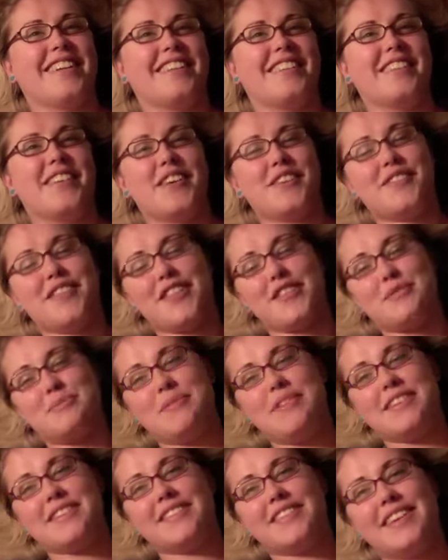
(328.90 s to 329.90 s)
I don't know, that's
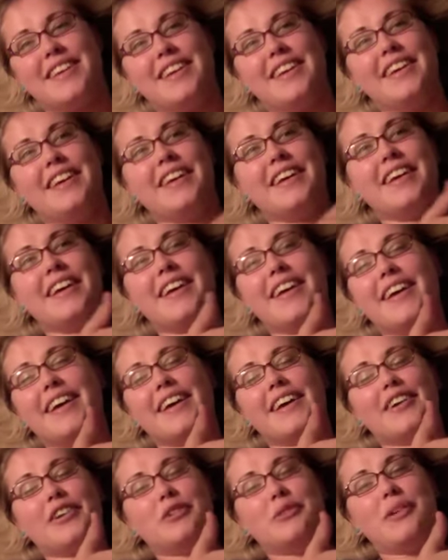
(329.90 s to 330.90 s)
PC,
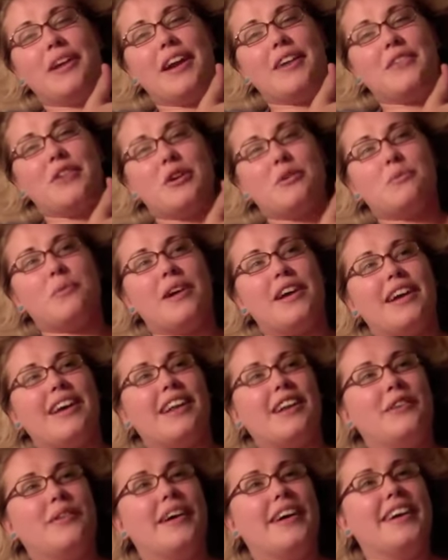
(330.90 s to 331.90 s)
whatever. I'm white
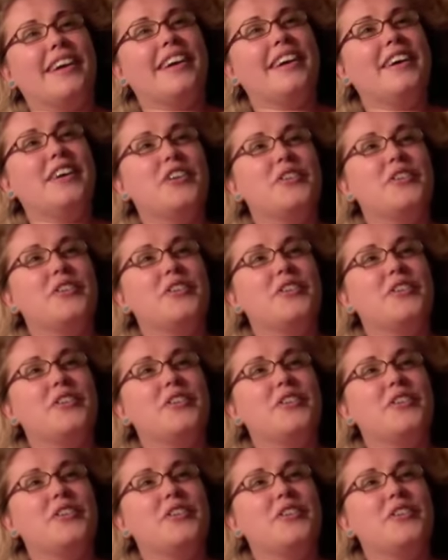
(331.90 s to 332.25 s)
anyway,